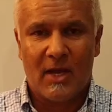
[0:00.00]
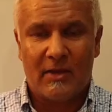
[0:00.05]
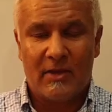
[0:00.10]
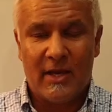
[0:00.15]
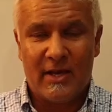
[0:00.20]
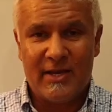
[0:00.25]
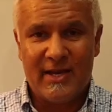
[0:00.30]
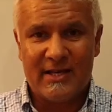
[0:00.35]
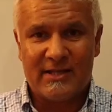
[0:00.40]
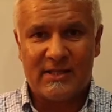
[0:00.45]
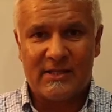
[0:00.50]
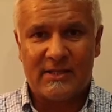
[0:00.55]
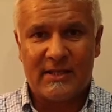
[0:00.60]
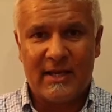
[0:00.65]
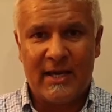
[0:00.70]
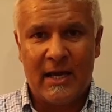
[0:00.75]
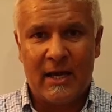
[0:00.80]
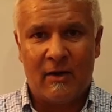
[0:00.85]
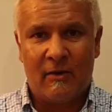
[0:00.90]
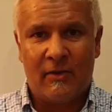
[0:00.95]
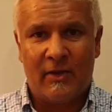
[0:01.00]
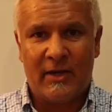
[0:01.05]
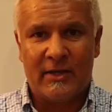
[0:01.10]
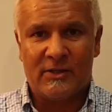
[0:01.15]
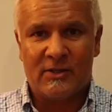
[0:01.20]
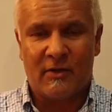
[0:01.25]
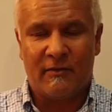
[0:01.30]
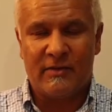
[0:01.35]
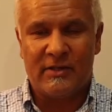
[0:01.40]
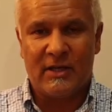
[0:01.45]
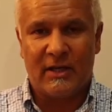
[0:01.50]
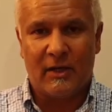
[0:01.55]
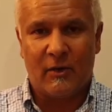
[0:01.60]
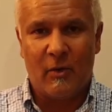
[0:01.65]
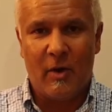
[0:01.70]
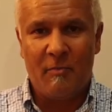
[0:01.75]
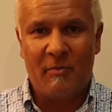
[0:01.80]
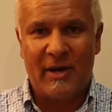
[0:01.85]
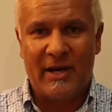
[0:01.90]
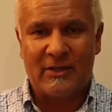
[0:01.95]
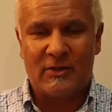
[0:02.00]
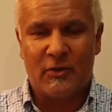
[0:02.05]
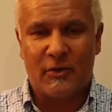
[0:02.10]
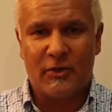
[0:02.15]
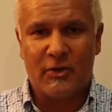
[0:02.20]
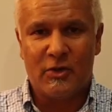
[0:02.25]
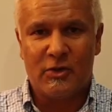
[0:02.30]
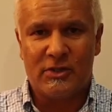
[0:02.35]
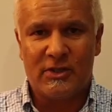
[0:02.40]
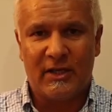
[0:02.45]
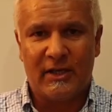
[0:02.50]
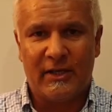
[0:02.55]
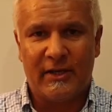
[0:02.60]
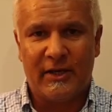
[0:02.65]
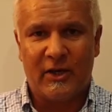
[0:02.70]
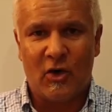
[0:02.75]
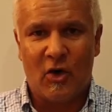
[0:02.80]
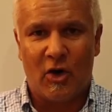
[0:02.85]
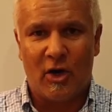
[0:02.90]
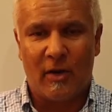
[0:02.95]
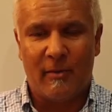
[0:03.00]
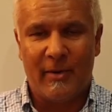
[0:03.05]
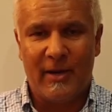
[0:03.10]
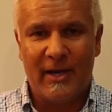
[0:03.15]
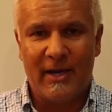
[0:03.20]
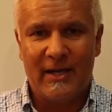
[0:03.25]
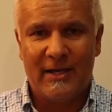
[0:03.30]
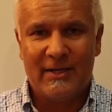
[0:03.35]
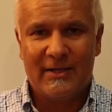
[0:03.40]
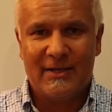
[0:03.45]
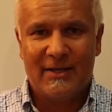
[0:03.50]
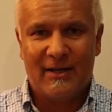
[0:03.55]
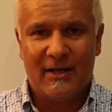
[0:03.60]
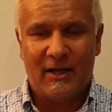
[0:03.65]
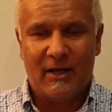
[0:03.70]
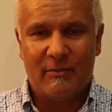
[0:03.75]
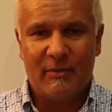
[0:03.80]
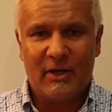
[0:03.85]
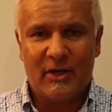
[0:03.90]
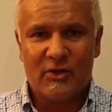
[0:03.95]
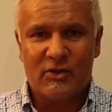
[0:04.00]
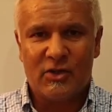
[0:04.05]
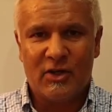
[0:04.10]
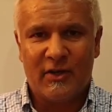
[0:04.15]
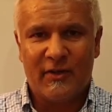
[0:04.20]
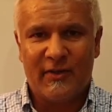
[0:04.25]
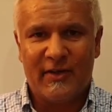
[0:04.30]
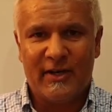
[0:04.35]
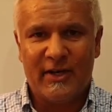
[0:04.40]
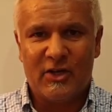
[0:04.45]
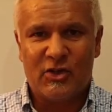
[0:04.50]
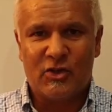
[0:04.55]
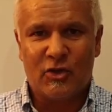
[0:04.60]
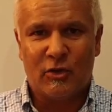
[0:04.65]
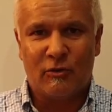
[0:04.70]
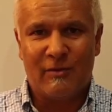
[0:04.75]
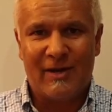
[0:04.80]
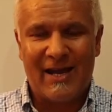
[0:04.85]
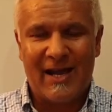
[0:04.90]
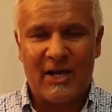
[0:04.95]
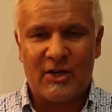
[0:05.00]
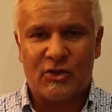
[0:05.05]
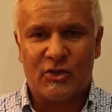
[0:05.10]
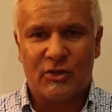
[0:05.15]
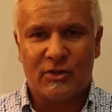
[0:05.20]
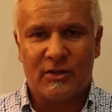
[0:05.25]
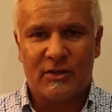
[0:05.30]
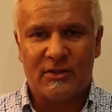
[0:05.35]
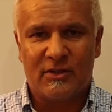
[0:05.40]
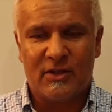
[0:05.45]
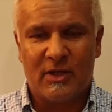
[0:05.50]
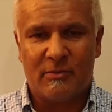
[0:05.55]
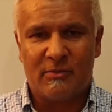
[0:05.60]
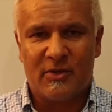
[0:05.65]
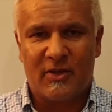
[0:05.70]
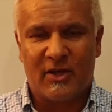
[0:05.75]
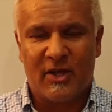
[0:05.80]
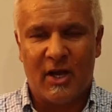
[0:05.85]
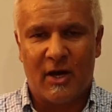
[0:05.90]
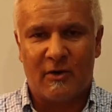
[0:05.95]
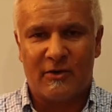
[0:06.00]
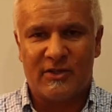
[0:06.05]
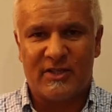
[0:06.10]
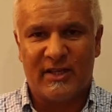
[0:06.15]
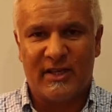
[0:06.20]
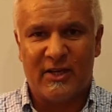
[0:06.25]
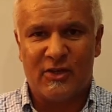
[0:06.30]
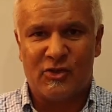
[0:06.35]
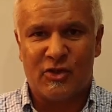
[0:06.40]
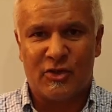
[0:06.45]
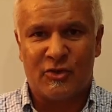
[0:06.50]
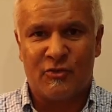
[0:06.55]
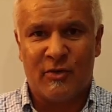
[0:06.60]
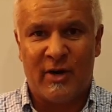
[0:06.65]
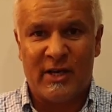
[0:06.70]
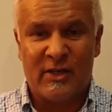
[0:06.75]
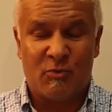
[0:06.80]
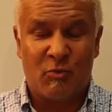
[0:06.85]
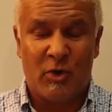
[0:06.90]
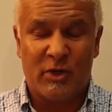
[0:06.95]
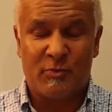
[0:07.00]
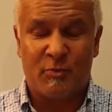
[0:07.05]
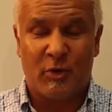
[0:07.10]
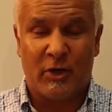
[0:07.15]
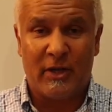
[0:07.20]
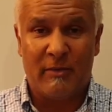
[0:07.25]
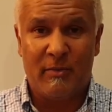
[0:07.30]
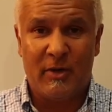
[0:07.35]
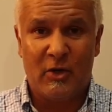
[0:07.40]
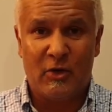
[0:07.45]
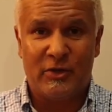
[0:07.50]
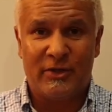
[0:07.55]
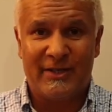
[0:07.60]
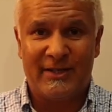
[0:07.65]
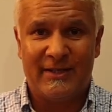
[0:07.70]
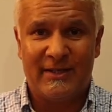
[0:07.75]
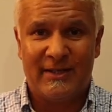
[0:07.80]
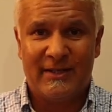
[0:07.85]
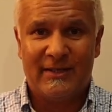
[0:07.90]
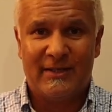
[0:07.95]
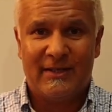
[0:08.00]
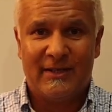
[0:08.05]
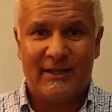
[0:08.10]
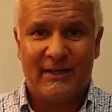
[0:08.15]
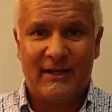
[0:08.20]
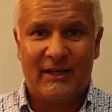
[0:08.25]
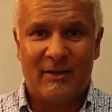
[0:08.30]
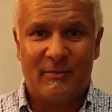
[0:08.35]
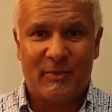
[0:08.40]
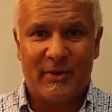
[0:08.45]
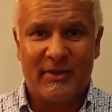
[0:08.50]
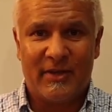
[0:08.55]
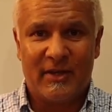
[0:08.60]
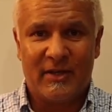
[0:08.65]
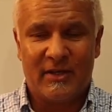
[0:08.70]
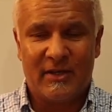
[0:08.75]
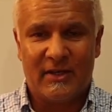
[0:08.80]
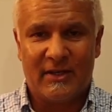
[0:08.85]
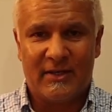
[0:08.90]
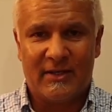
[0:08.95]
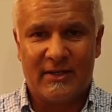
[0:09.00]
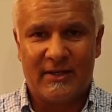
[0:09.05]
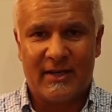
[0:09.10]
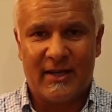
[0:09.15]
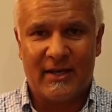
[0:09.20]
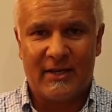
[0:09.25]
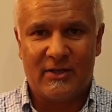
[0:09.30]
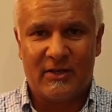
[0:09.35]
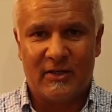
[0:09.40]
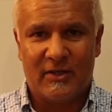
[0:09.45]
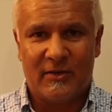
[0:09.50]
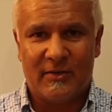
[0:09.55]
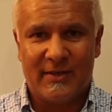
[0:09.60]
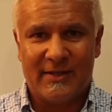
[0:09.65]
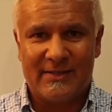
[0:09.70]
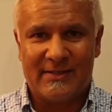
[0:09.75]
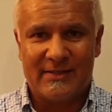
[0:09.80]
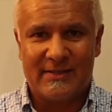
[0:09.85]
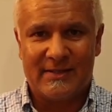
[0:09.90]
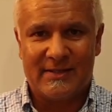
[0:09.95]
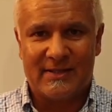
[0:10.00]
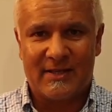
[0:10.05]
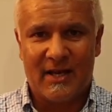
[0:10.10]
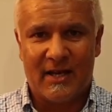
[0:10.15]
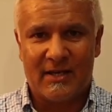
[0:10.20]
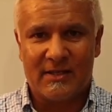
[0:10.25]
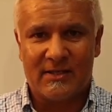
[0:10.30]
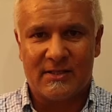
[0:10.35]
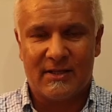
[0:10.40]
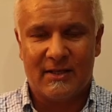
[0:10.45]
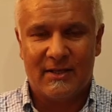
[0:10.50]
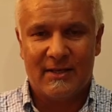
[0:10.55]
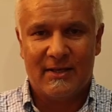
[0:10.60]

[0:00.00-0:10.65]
Now, yet to see how that's obviously going to impact on the New Zealand economy. Certainly the initial reaction in terms of the currency and interest rates was pretty muted. But then again, as discussed,